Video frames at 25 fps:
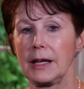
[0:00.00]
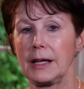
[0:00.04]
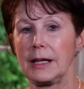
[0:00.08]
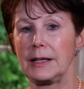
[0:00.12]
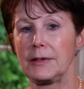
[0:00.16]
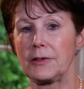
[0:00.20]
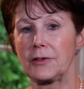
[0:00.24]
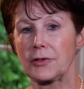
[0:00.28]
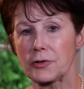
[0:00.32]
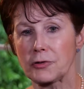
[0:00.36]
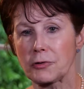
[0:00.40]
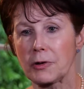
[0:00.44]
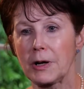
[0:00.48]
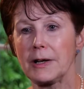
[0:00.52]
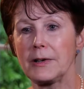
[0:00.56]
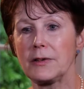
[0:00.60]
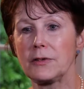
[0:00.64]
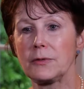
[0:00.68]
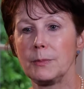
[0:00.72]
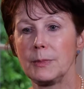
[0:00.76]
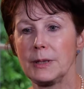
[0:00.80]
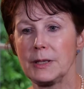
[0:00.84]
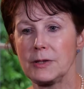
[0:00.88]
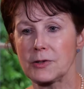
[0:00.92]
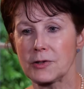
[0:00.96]
It
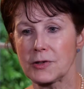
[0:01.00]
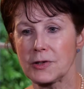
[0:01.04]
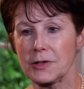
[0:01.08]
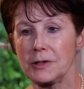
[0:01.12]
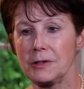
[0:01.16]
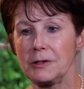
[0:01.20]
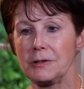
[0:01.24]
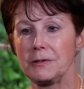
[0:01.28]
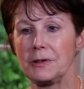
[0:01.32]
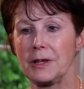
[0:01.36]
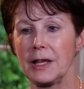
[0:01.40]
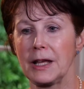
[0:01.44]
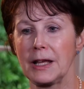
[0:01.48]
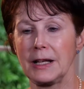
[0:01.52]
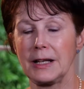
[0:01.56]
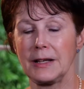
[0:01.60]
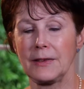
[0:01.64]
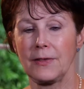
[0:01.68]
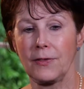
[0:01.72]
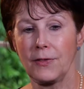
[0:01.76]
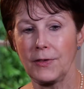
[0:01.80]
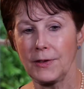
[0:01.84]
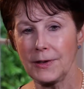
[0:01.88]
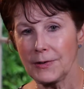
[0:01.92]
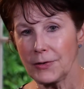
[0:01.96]
strikes me too that
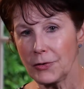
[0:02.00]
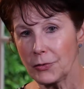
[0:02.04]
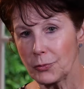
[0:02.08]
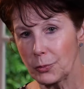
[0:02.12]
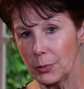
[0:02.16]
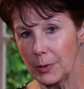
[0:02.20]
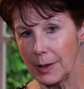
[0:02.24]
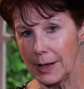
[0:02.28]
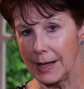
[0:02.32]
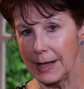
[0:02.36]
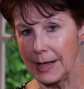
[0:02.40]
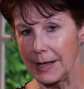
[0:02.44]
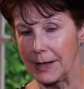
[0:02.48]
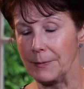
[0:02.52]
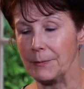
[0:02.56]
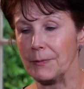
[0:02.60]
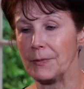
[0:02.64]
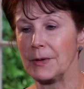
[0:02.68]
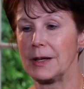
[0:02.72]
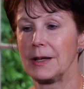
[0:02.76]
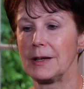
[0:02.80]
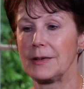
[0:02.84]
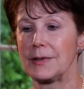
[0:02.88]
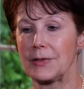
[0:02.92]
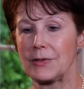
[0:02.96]
in this way,
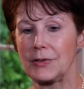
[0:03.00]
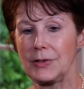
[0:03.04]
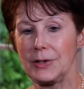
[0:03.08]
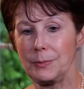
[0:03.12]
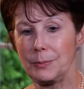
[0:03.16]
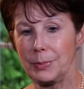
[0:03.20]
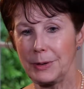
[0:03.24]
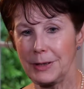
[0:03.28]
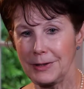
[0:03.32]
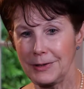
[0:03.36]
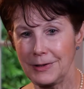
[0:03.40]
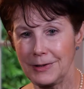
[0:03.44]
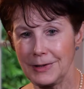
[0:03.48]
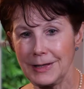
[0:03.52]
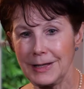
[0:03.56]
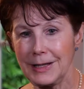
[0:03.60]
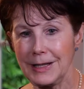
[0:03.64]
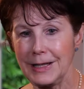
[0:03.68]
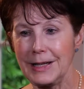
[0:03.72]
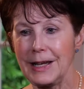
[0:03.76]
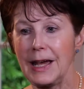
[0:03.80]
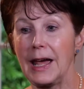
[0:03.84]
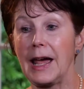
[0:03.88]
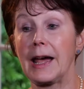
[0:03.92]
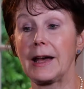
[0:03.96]

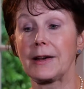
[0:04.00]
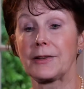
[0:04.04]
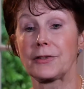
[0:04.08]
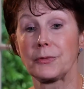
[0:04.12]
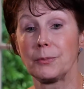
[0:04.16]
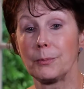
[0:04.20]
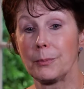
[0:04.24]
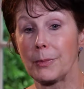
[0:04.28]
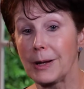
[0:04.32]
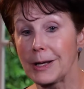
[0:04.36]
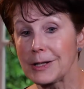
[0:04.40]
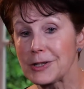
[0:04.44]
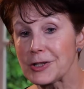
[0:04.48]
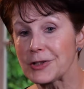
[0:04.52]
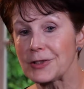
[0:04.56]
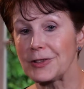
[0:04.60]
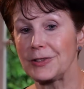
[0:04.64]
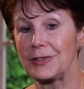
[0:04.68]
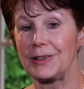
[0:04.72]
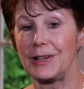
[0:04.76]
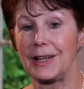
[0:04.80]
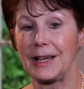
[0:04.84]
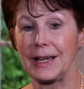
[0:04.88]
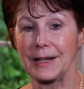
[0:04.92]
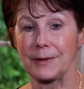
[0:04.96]
CBD acts much
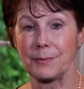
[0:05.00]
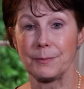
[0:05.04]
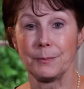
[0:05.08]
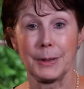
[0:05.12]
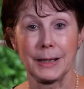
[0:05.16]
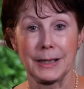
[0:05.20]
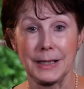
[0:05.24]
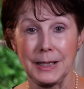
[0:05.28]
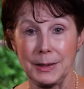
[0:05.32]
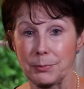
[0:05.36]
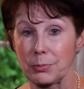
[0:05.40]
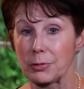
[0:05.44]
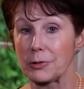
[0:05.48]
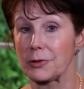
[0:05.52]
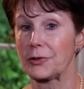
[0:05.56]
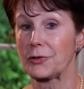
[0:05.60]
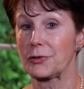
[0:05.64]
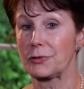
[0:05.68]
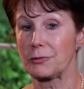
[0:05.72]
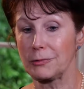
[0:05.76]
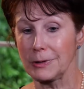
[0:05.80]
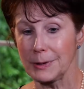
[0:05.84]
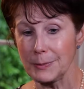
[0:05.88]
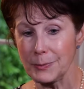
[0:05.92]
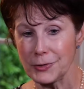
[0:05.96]
like many
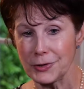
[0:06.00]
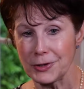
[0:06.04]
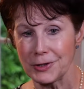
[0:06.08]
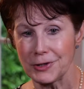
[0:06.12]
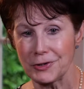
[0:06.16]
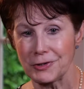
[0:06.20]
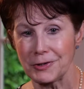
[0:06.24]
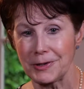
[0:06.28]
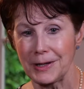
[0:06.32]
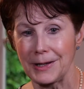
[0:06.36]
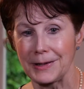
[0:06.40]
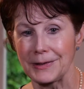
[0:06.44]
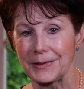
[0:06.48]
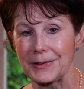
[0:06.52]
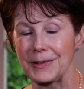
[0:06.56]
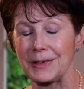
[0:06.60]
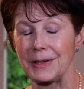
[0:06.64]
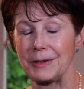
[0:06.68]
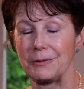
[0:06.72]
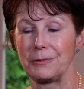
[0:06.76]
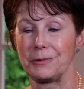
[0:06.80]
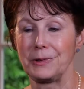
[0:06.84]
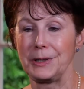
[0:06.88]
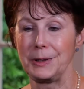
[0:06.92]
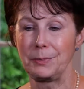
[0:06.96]
prescription drugs
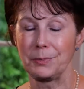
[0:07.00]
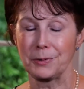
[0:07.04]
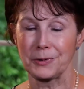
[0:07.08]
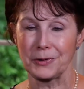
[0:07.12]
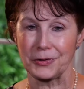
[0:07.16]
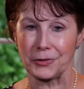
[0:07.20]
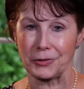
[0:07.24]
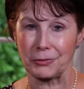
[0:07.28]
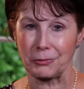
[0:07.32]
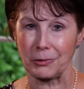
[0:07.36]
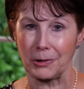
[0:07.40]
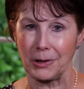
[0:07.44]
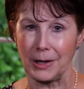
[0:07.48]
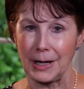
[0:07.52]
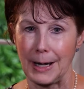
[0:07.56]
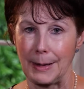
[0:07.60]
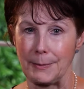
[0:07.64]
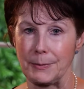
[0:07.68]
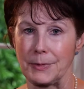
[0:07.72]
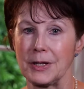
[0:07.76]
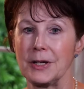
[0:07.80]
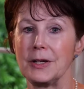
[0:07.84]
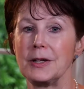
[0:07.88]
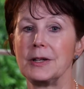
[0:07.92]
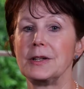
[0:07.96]
that we
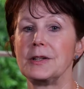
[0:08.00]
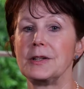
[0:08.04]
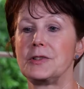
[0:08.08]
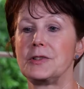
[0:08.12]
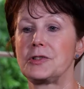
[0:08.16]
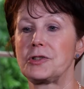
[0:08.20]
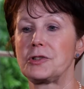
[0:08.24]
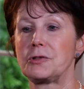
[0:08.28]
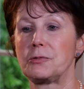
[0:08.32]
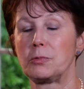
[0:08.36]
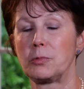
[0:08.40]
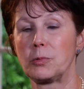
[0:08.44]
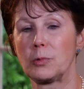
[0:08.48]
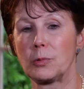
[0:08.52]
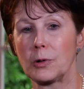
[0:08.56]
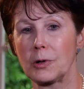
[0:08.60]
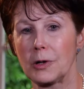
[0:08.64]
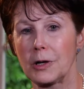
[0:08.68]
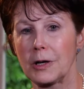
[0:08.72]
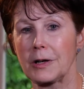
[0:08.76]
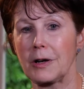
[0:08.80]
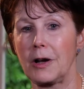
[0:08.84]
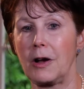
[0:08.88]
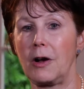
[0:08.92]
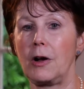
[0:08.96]
prescribed to
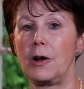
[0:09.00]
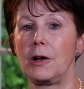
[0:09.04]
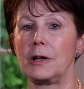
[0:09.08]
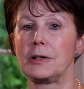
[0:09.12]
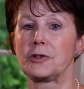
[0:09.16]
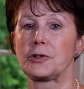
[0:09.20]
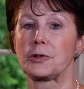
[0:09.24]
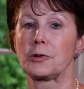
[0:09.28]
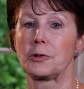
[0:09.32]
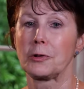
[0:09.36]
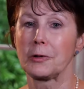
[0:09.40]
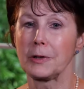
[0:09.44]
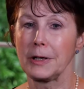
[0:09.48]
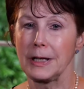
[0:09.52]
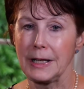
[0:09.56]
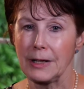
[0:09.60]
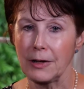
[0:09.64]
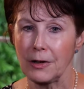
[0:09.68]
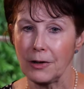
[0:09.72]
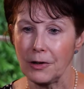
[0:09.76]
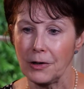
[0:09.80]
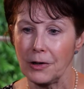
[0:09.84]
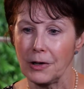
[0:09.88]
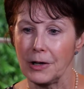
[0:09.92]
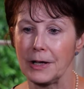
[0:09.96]
work on turning
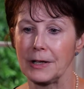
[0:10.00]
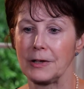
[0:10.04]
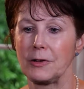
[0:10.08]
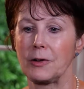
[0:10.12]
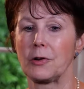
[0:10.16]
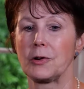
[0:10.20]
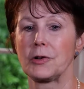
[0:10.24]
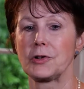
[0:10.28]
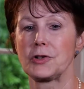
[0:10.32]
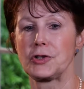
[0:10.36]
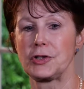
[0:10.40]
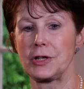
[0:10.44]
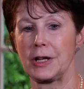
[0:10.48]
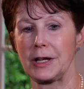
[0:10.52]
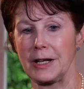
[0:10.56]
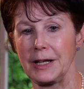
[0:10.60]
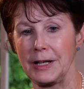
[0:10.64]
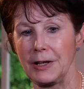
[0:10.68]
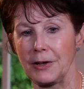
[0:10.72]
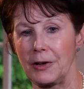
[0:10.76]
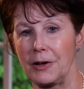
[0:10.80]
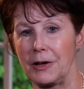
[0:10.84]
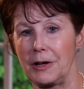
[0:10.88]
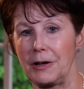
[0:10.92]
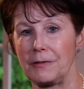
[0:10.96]
on or
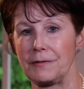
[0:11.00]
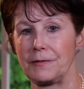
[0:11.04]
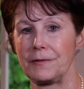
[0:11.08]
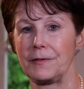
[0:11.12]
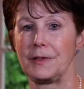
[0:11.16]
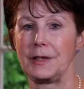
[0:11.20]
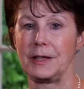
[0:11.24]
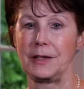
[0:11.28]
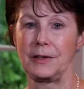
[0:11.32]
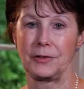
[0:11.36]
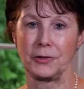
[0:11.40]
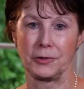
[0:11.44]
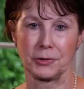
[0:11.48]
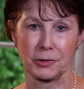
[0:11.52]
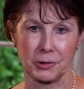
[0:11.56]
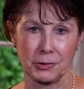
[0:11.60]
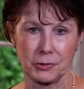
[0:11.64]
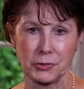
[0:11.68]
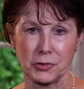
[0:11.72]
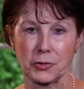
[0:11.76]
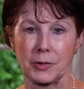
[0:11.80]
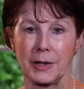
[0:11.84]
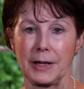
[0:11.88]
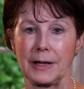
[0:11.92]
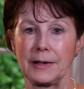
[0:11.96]
shutting off these
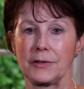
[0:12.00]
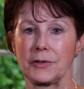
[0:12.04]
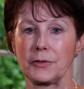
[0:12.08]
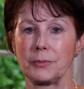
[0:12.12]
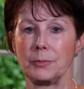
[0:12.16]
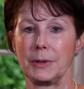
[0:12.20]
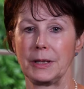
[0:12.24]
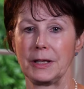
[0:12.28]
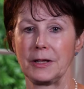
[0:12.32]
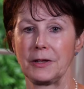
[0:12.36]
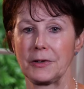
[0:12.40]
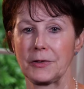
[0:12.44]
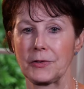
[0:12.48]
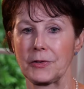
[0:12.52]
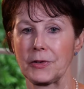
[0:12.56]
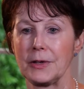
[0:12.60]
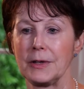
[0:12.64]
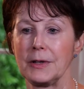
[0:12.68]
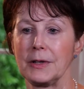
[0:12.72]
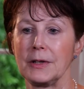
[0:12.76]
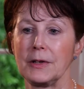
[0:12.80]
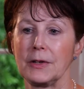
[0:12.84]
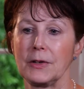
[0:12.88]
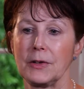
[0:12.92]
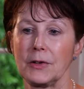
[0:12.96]
neurotransmitters.
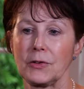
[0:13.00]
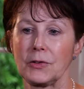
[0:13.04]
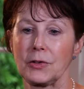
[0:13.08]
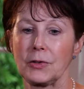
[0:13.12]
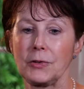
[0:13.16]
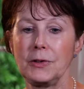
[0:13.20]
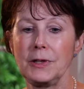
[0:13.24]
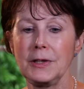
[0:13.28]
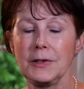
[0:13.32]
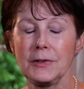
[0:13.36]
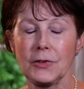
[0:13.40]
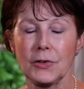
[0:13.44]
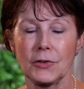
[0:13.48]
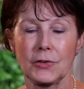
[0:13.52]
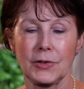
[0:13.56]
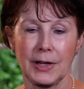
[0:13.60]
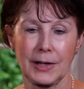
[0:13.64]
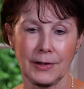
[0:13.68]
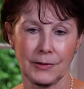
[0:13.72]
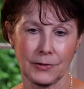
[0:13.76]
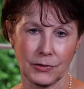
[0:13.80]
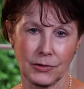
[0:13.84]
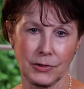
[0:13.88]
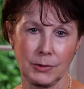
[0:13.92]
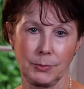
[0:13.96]
So this is
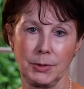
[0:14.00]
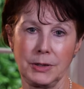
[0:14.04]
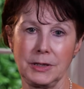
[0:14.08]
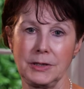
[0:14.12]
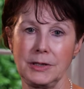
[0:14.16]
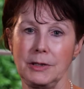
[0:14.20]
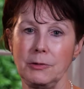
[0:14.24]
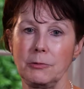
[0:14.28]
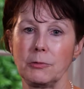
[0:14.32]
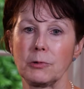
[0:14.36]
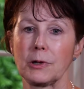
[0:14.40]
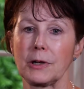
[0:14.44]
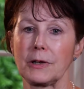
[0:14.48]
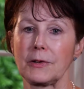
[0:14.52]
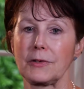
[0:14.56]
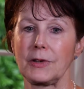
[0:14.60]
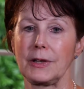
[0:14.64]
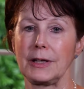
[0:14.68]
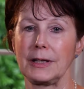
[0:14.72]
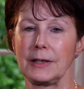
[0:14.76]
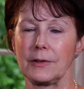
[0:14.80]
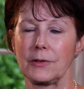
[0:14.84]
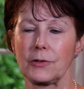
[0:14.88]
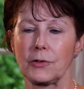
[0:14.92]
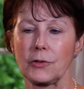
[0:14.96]
how CBD works
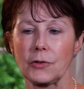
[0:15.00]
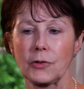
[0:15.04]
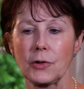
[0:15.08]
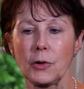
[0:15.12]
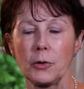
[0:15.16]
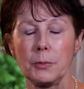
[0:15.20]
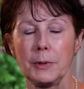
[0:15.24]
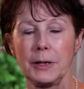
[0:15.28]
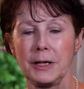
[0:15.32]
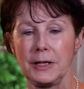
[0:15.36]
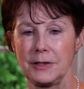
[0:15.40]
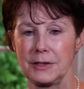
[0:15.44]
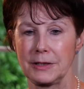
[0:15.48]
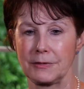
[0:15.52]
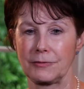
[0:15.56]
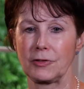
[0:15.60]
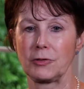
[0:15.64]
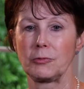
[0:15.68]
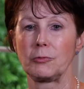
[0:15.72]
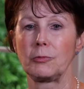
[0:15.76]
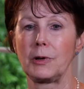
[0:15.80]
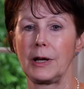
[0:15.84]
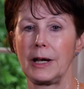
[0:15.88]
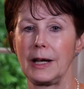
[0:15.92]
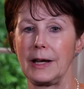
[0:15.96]
in so many
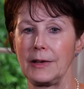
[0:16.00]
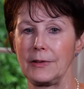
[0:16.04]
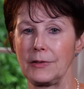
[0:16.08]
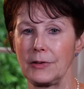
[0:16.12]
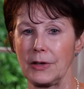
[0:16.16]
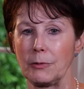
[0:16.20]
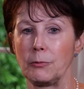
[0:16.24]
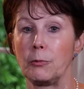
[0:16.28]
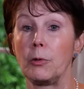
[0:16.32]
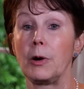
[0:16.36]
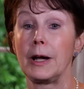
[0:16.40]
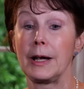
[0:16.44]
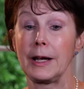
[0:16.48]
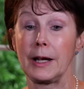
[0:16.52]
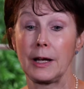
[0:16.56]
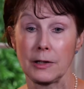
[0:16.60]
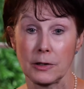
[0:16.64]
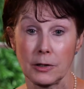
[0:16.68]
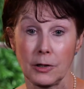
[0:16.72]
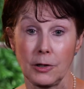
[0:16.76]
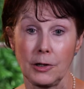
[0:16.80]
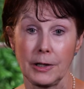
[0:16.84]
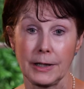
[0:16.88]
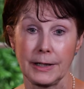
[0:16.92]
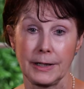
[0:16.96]
different ways and why I
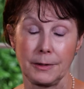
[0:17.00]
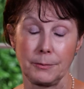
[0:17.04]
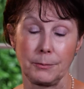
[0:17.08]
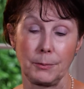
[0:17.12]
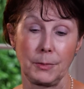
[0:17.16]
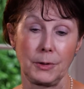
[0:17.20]
call it a